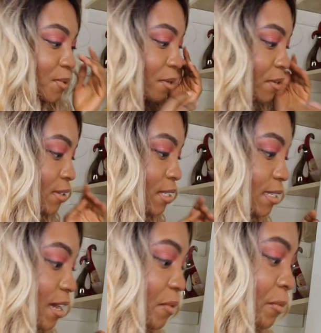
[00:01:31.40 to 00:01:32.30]
we're gonna
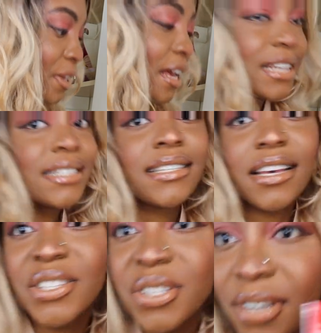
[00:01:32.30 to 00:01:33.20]
start with
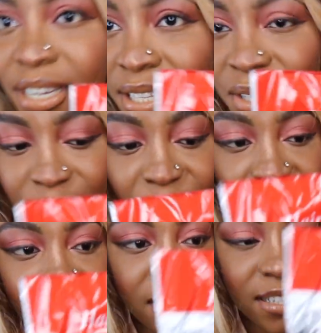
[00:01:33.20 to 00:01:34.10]
accessories. So the
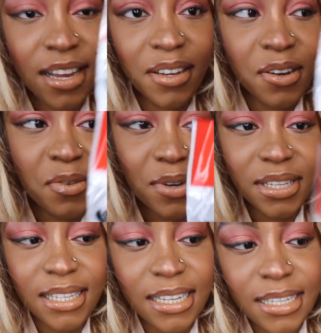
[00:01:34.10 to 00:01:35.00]
first thing I got
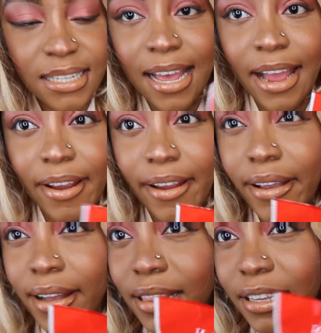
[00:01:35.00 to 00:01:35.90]
was this
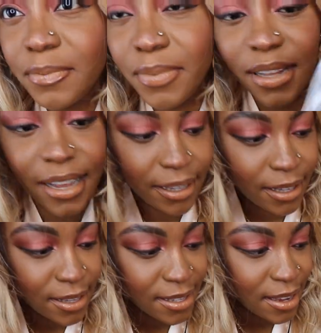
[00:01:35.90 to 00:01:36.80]
hair clip.
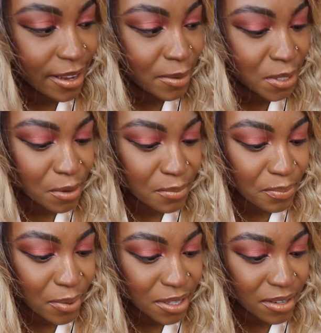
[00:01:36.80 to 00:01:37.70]
Like, it's like some
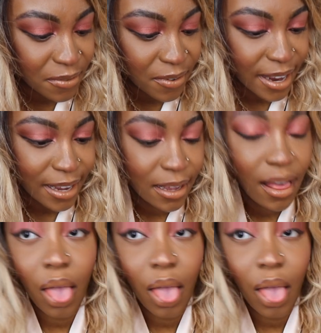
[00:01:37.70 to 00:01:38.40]
butterfly